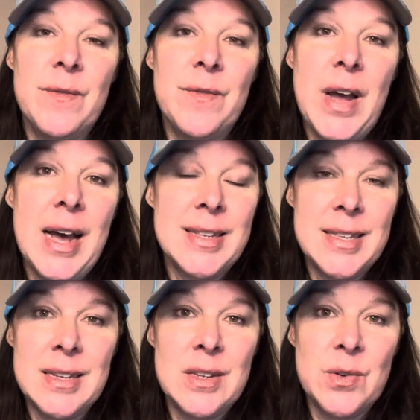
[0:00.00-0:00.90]

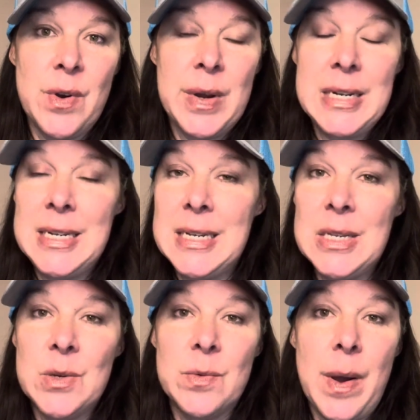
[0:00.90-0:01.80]
fastest growing
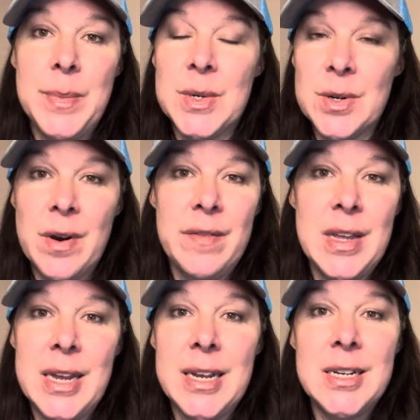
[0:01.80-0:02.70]
disruptor of
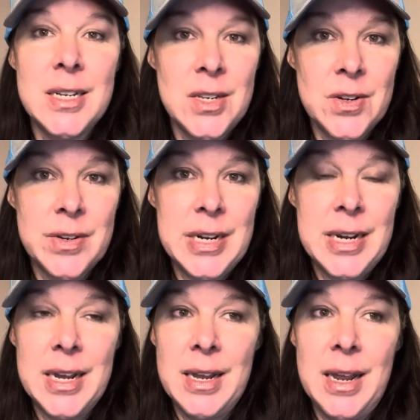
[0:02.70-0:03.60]
the
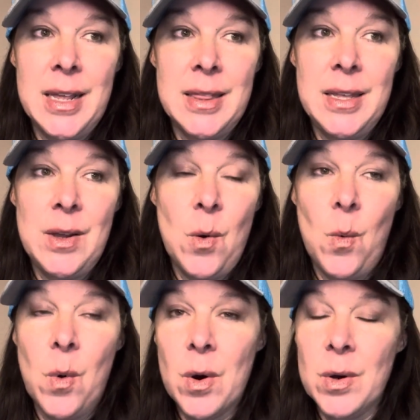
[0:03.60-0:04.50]
industry in the
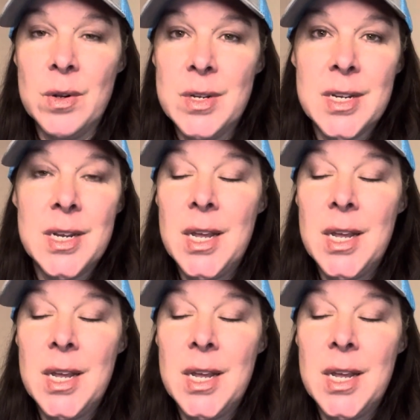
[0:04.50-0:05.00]
world.